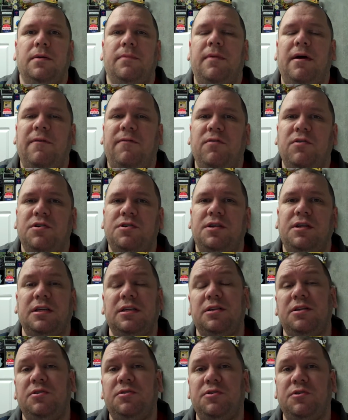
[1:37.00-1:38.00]
My first
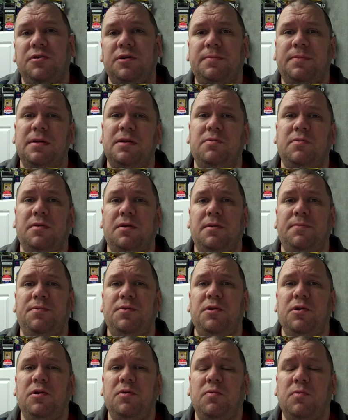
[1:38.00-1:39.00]
user experience with a
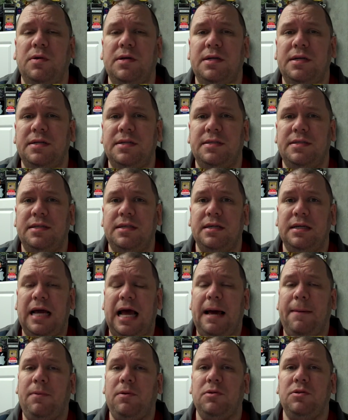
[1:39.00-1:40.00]
computer was the
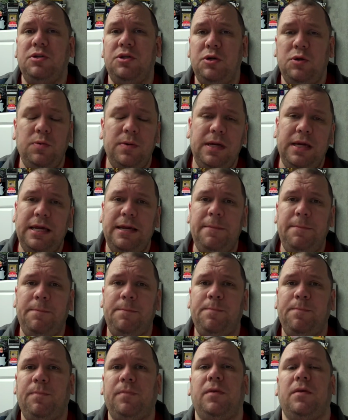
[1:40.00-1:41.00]
Apple IIe,
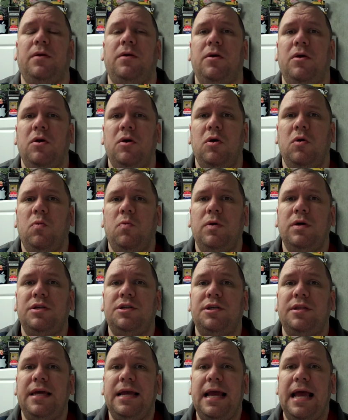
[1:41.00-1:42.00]

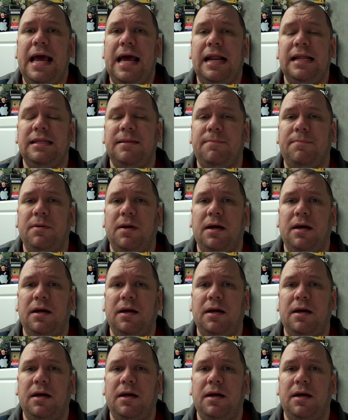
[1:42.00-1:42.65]
which they had at the